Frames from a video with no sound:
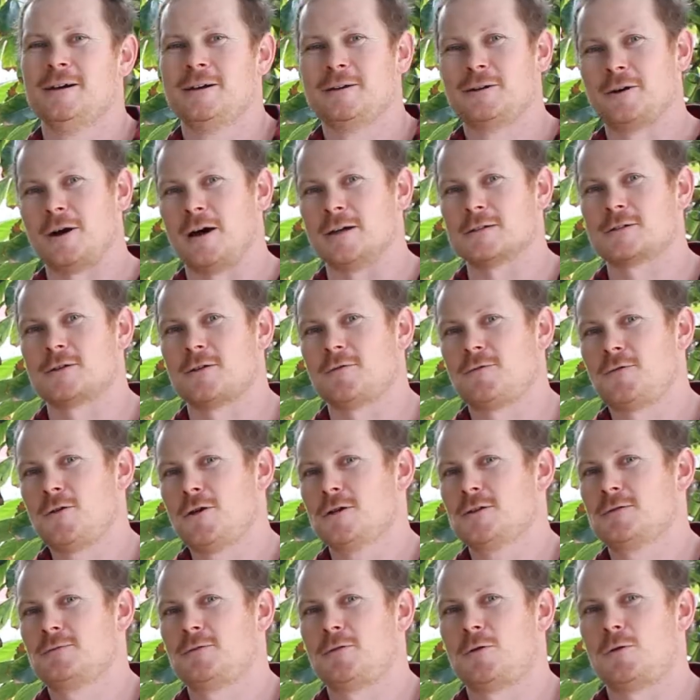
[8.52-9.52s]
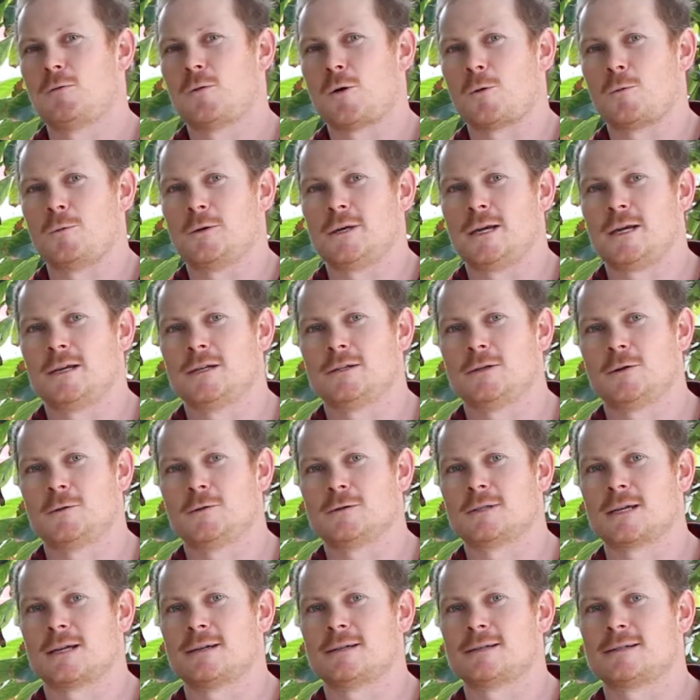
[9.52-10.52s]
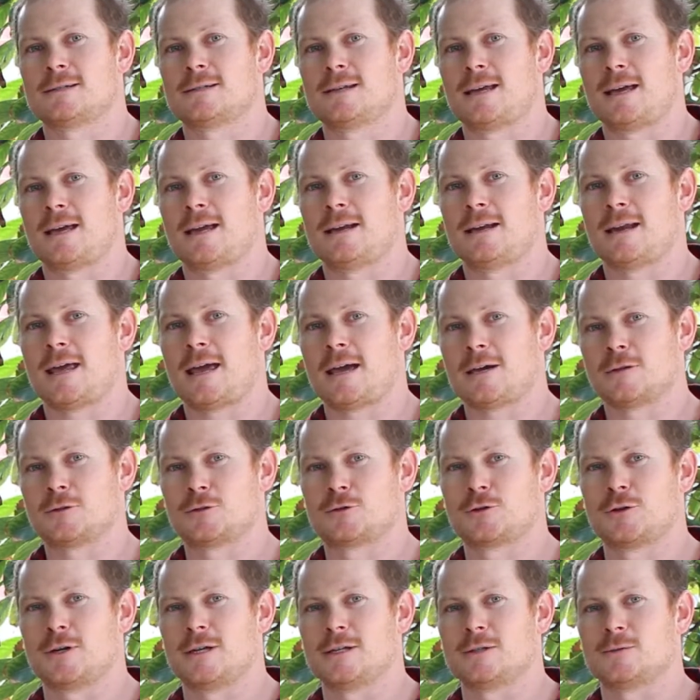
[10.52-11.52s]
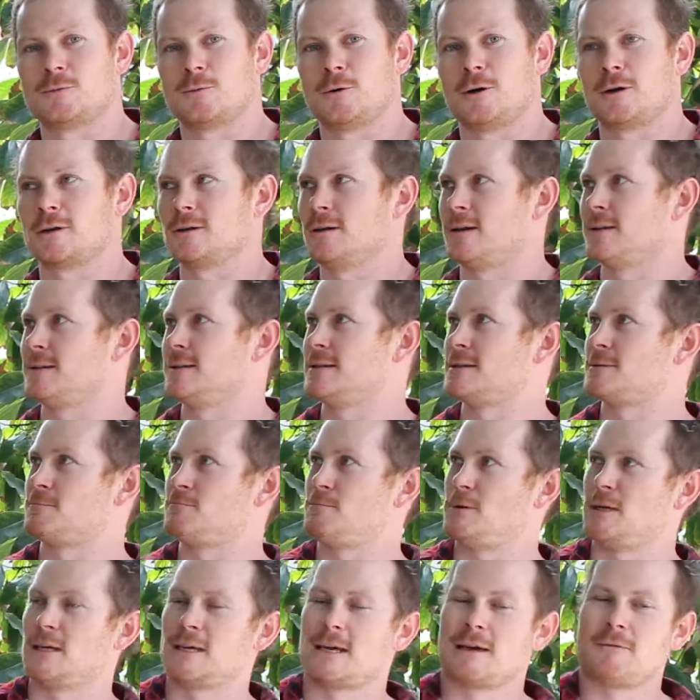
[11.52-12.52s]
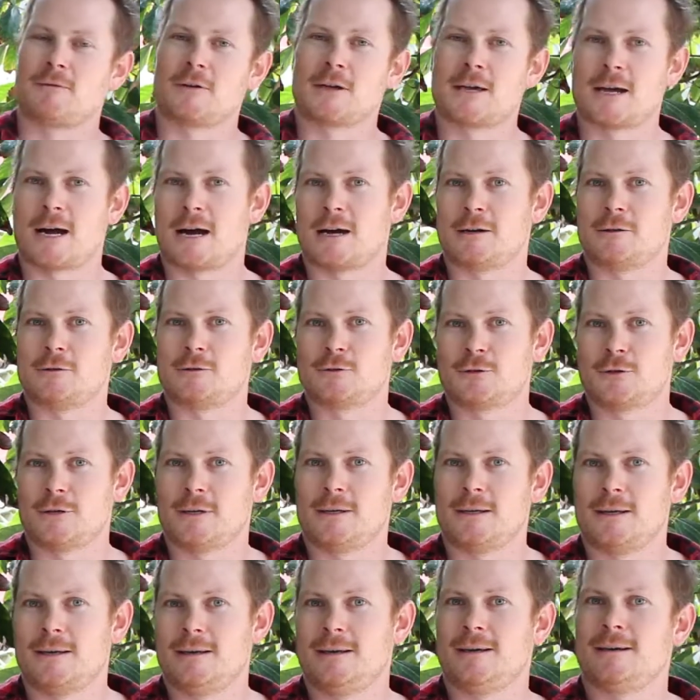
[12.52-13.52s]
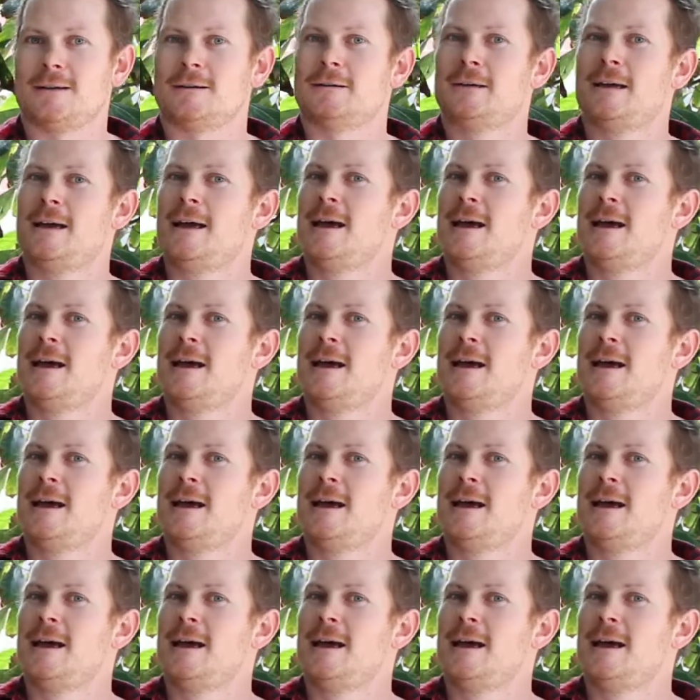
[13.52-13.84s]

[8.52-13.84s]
Alright, so first of all what we need to do is understand how trees work, like this big avocado tree here.